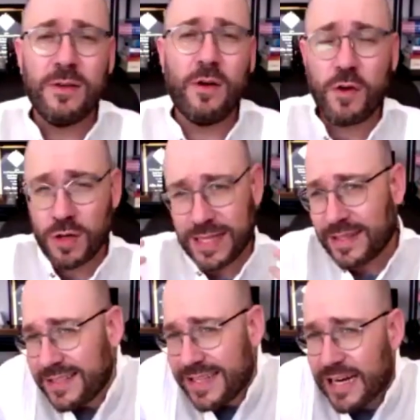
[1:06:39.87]
of course, at
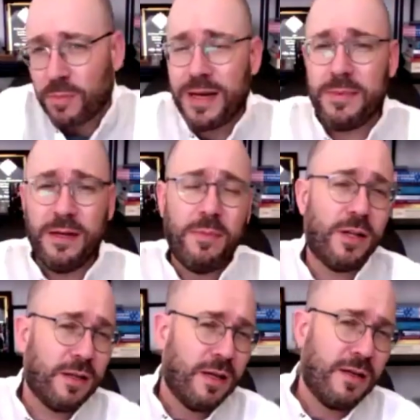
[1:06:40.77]
the startup level,
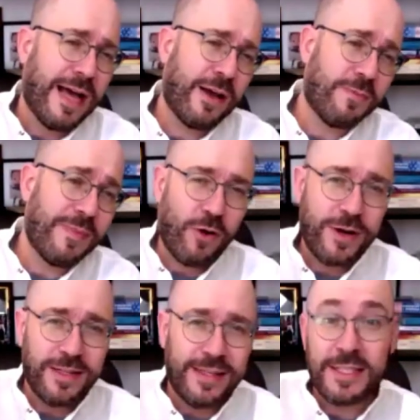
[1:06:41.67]
but I got my
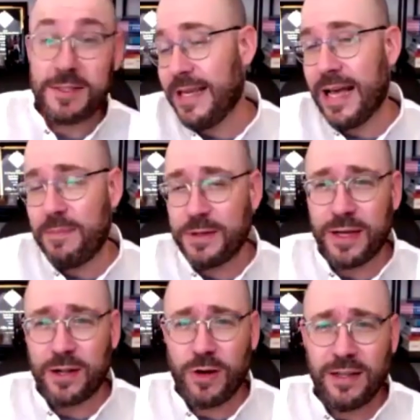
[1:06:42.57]
royalties. Is very happy to
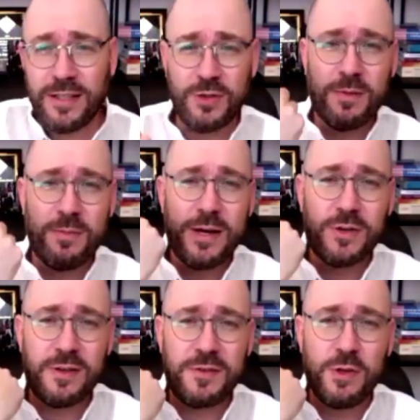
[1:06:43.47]
get royalties. You can buy
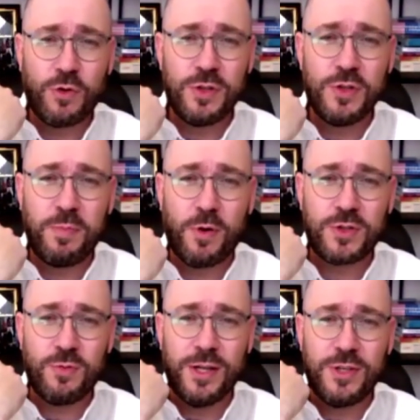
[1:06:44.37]
yourself new new
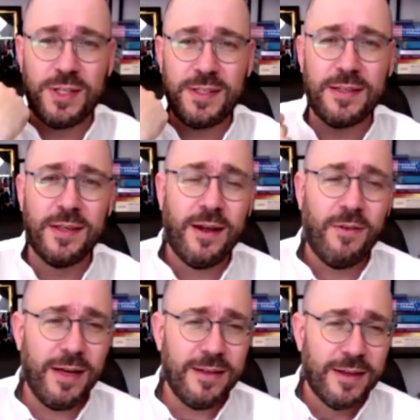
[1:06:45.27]
sports watches,
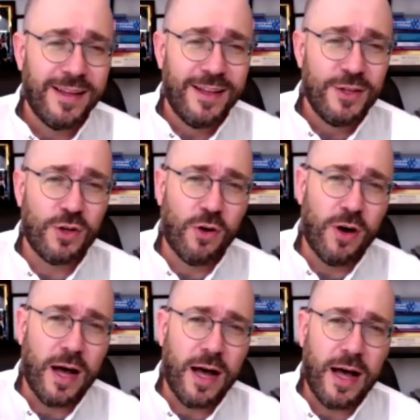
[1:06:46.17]
right?
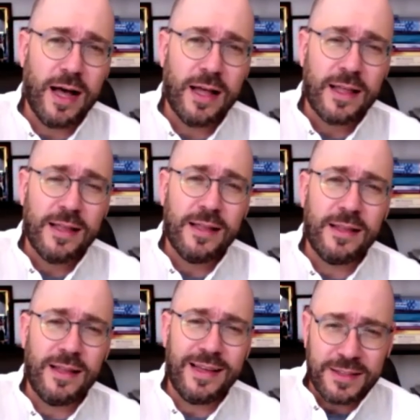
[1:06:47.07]
So, uh,
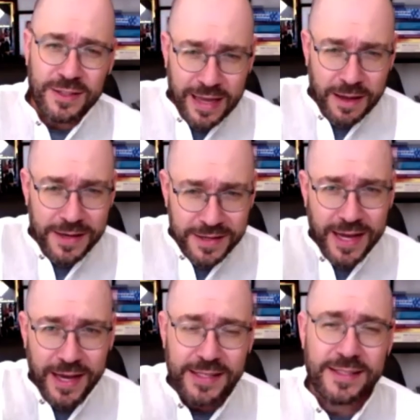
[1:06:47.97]
Kevin,
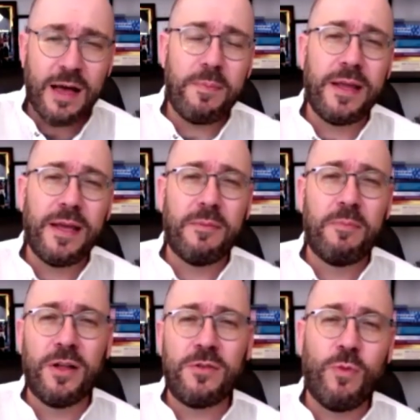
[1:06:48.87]
yeah, it's happening,
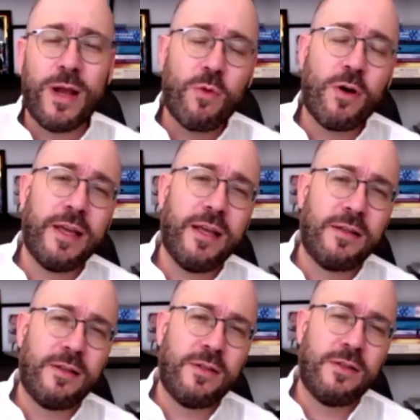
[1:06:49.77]
but we're
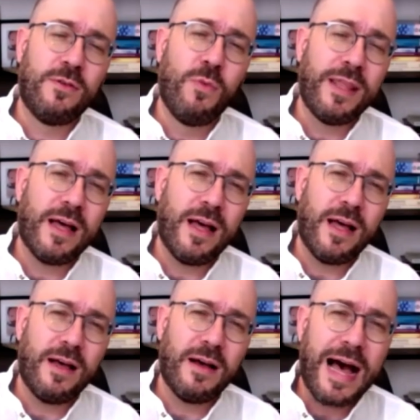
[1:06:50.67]
working with
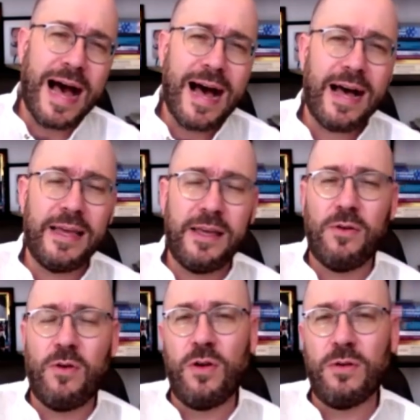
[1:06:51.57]
a eye
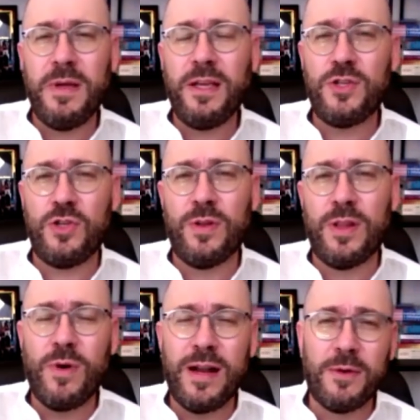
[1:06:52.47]
on making sure that
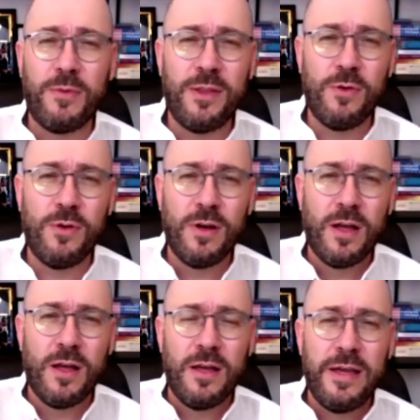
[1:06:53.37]
whatever we do
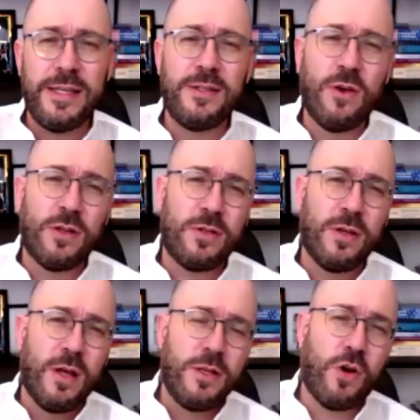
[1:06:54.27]
is not
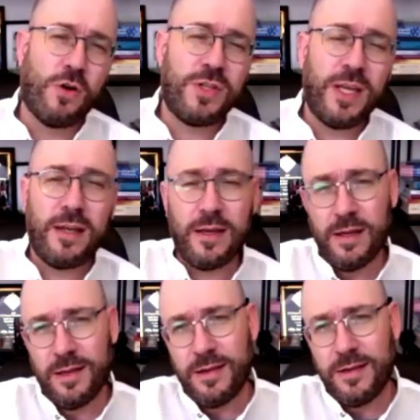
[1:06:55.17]
toxic,
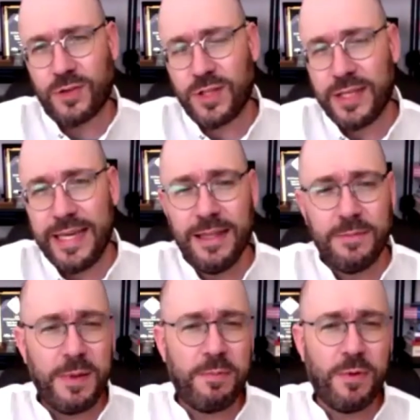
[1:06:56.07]
doesn't kill
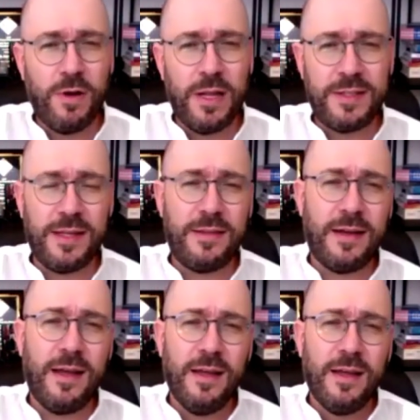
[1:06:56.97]
people,
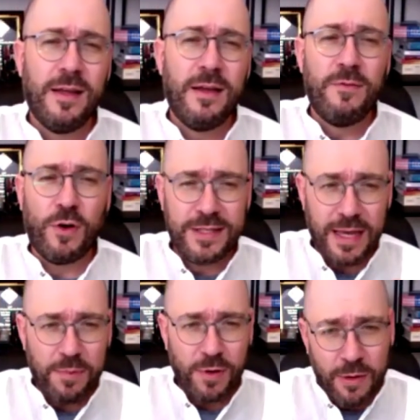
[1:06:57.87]
etc. For
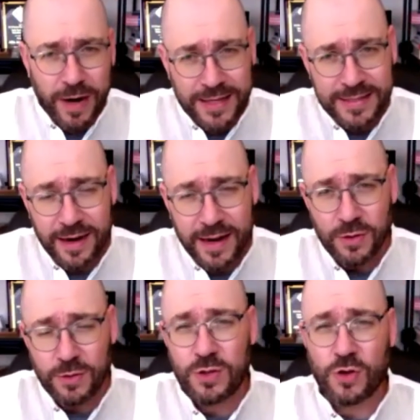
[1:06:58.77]
example, our
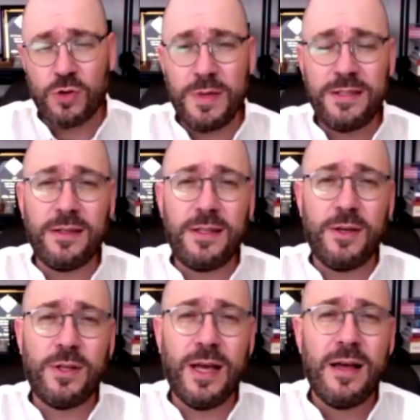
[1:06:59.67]
Acceleration Consortium
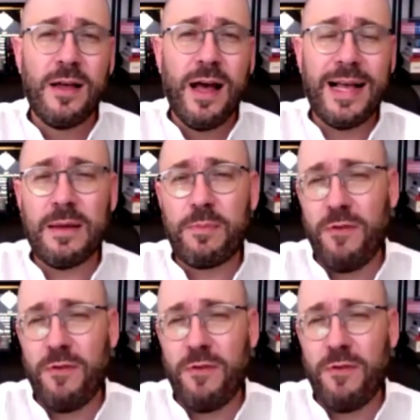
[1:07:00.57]
Institute has a